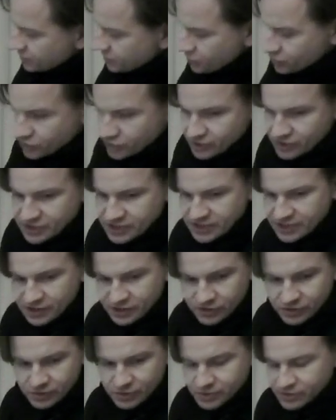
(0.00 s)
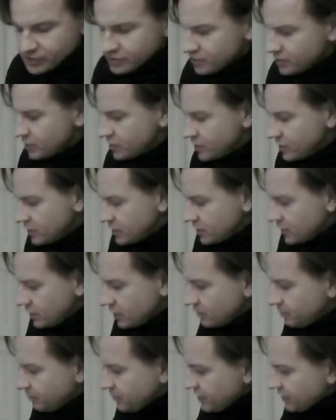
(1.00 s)
continues a
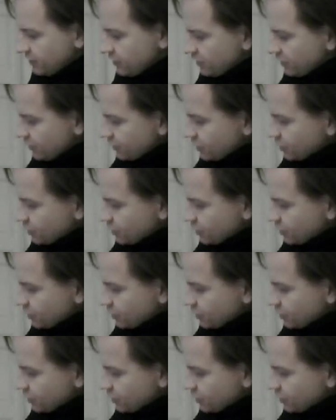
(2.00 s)
bit